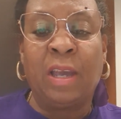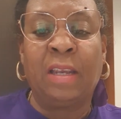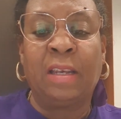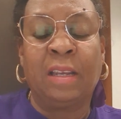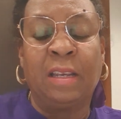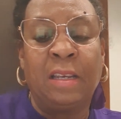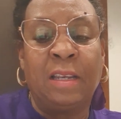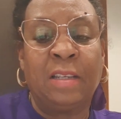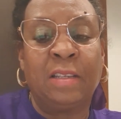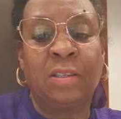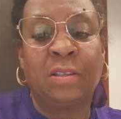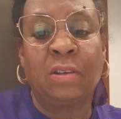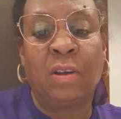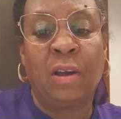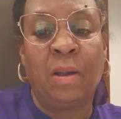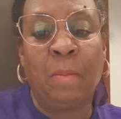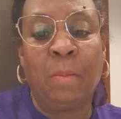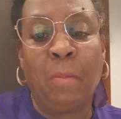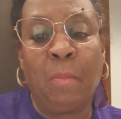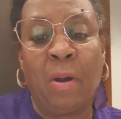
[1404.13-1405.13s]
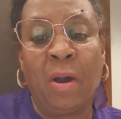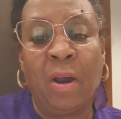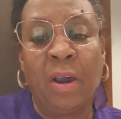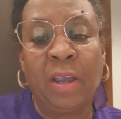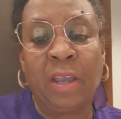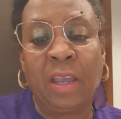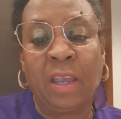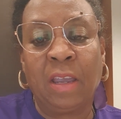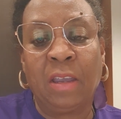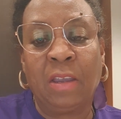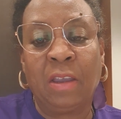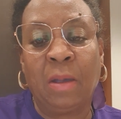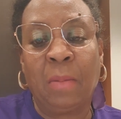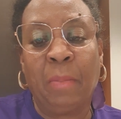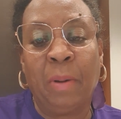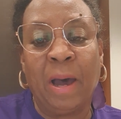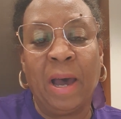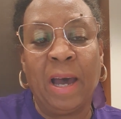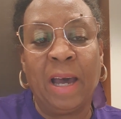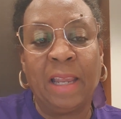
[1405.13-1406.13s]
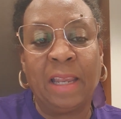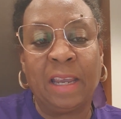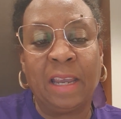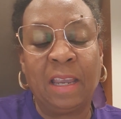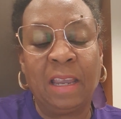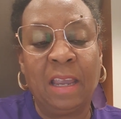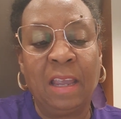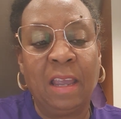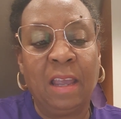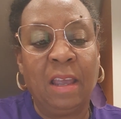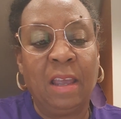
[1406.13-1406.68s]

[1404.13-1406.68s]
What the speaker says: then they start marking your body